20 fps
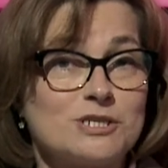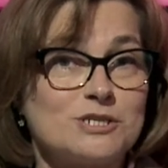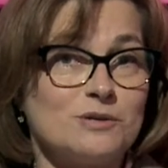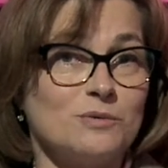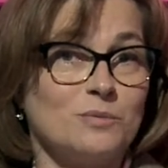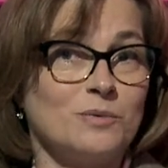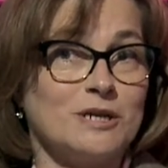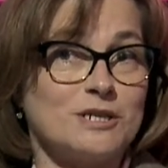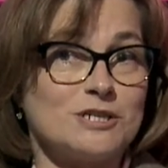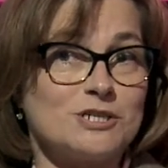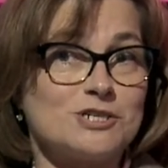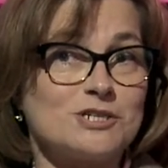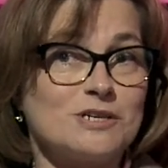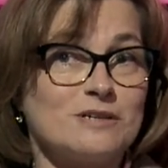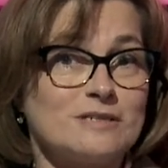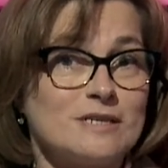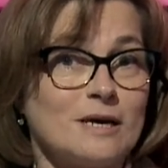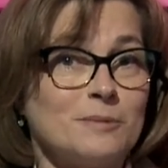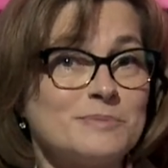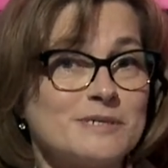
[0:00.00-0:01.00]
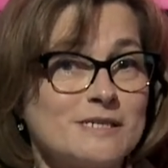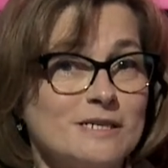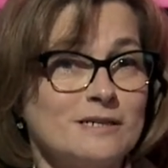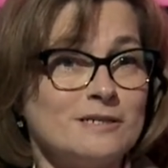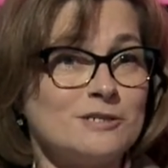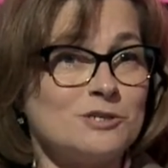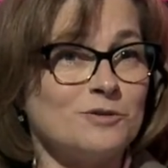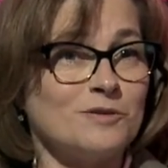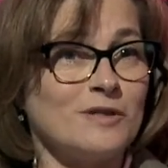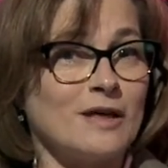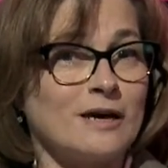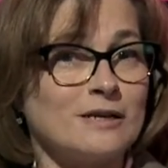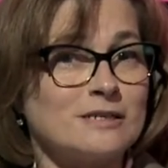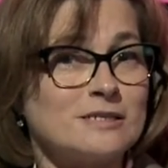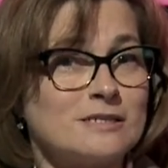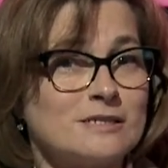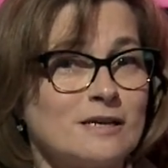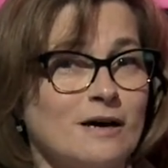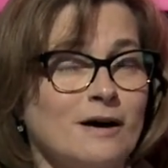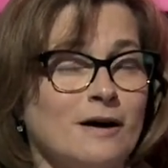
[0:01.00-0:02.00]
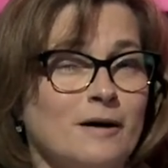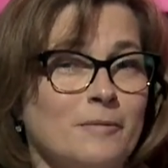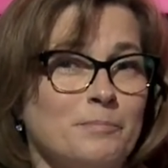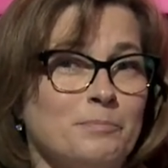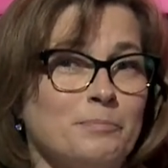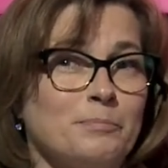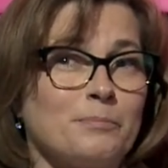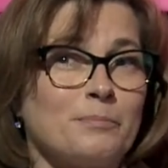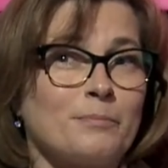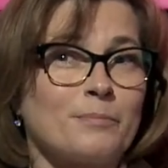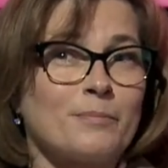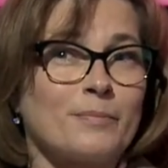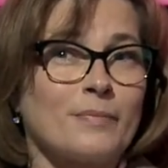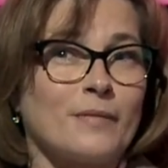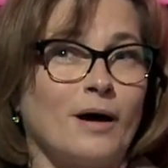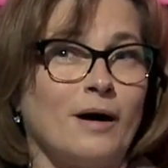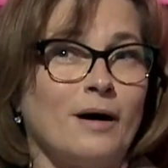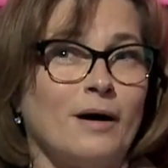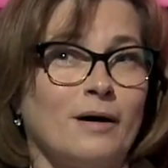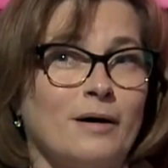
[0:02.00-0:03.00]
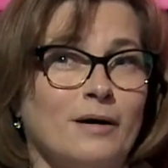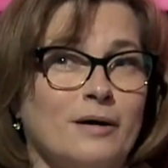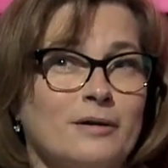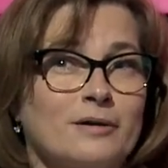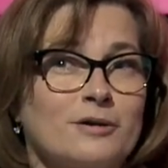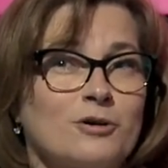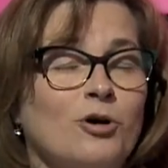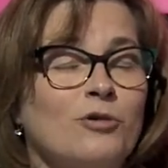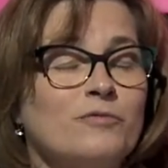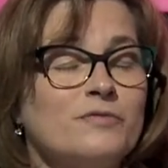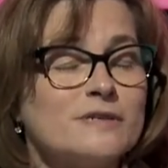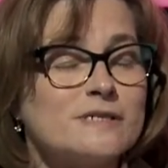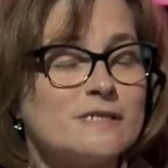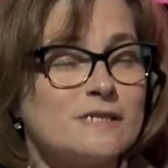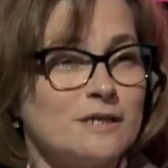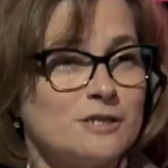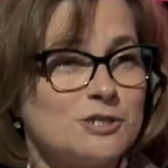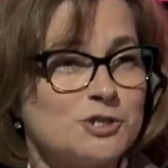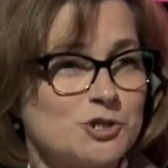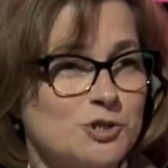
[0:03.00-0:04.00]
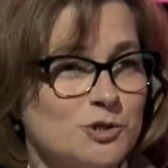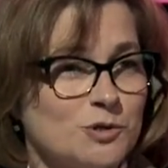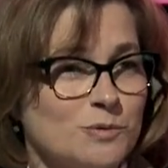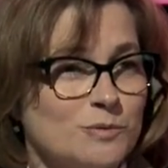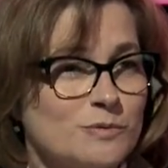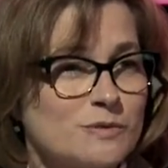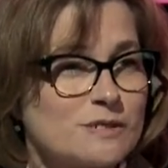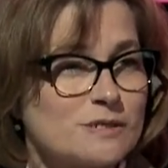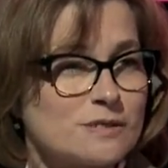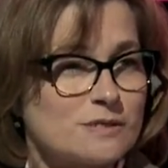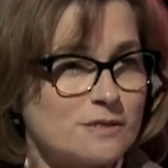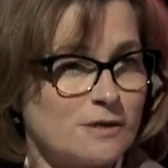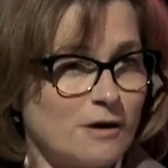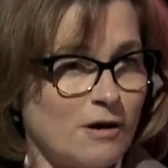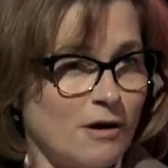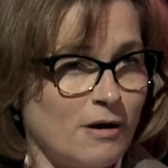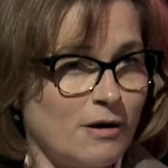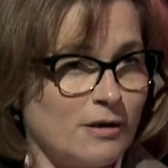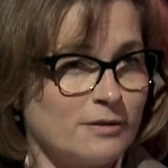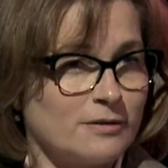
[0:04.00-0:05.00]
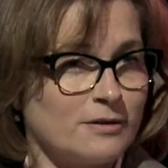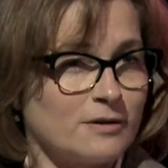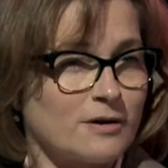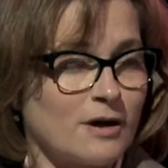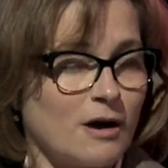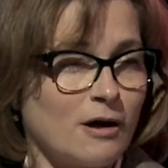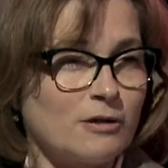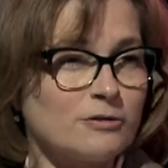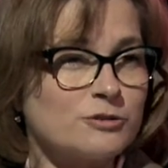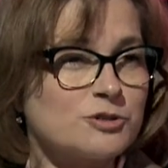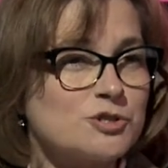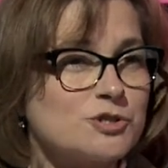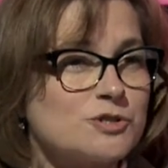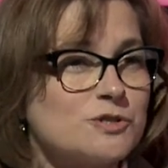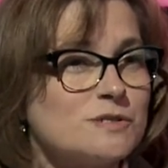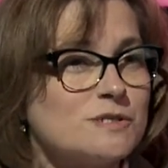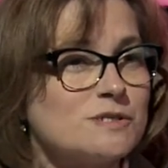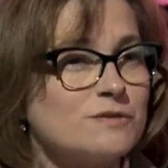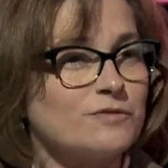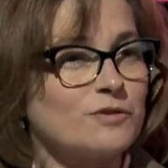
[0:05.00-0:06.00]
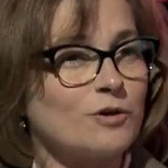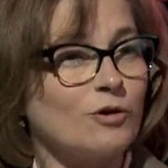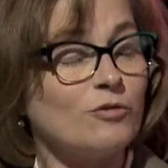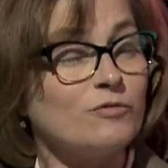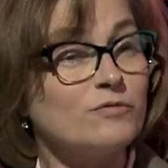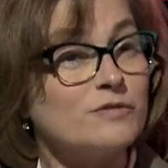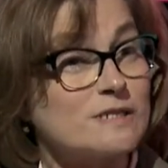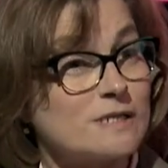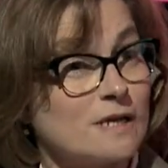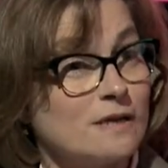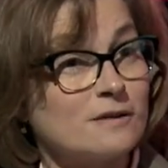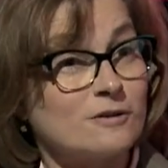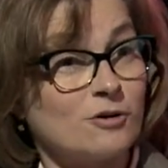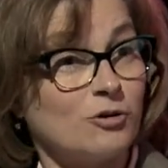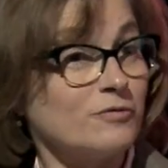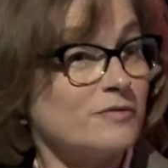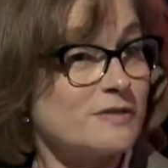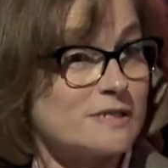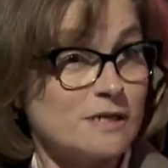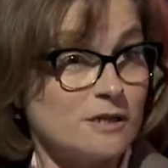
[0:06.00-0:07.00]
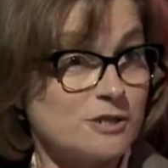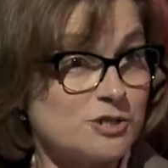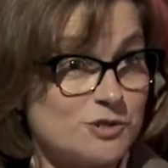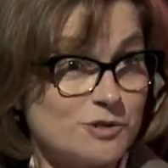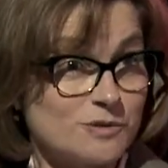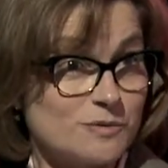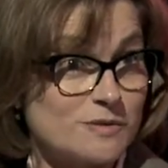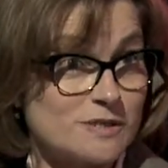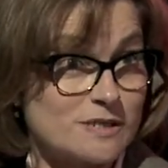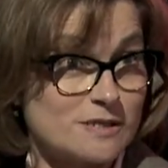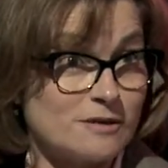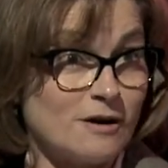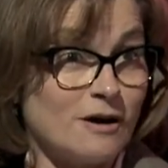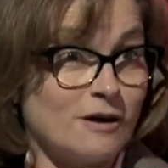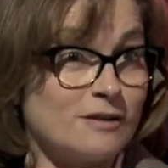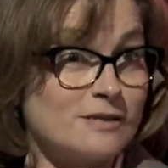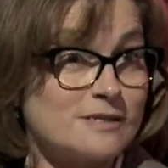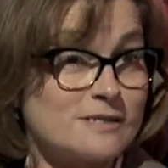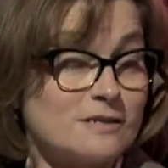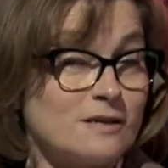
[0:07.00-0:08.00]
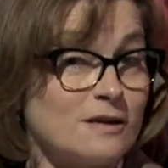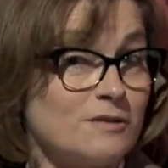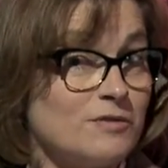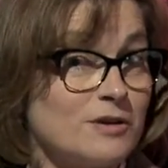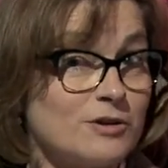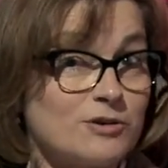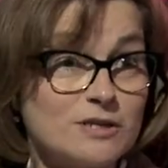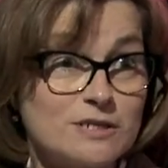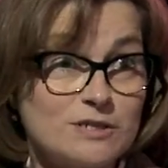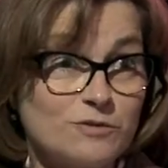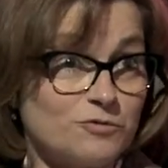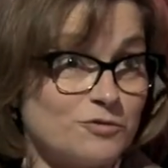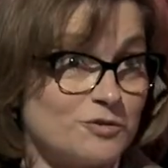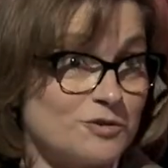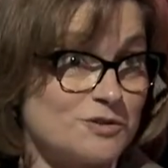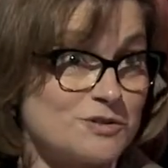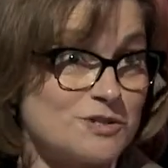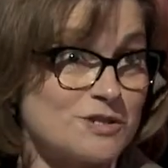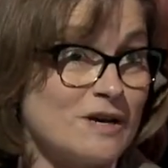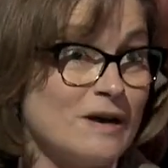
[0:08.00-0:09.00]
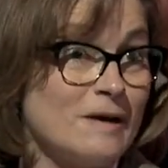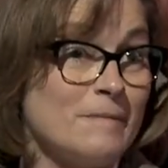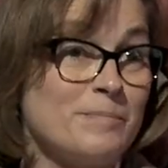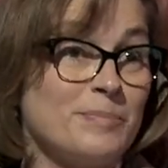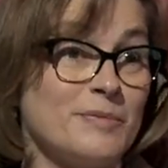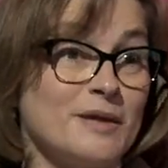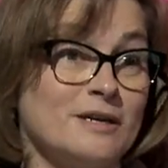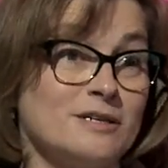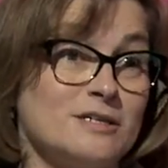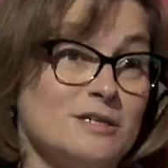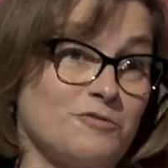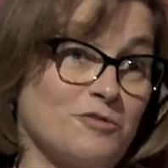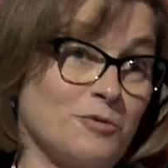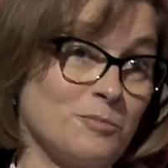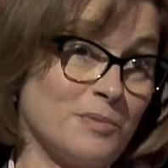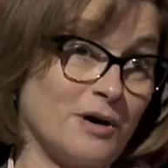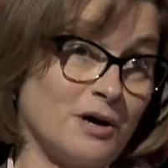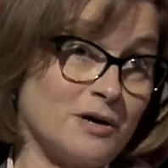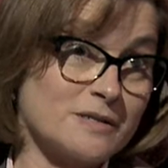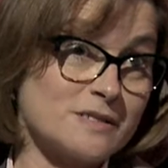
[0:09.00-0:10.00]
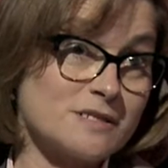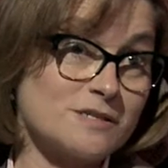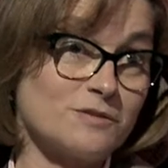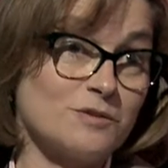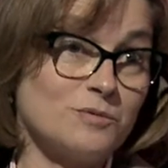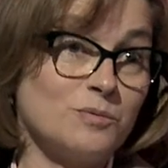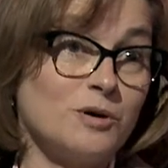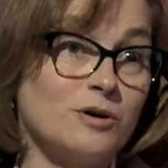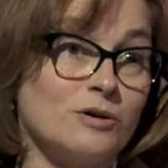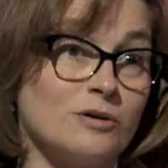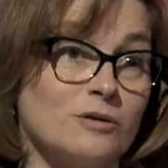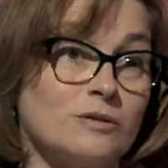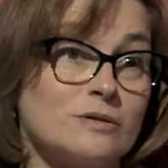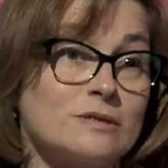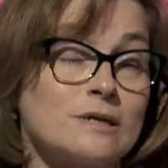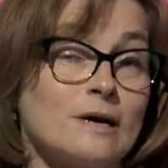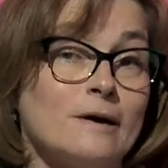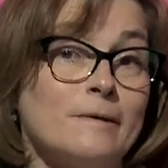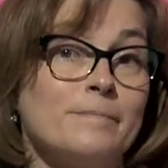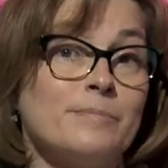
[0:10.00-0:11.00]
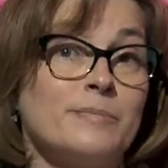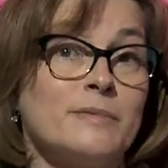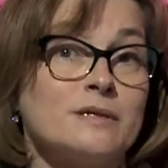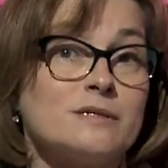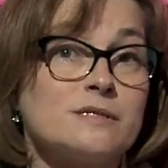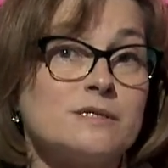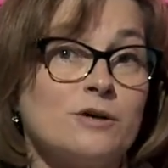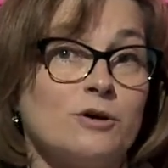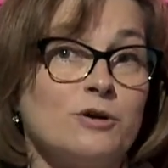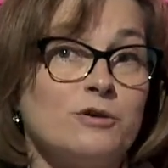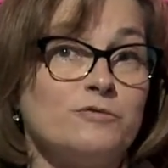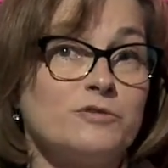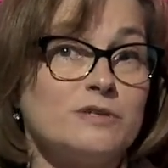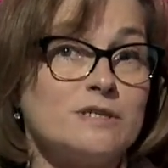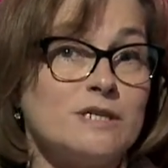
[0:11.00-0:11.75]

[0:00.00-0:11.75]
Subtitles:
which taps into that conversational style, the cultures of conversational styles that are very different in different parts of the world. So for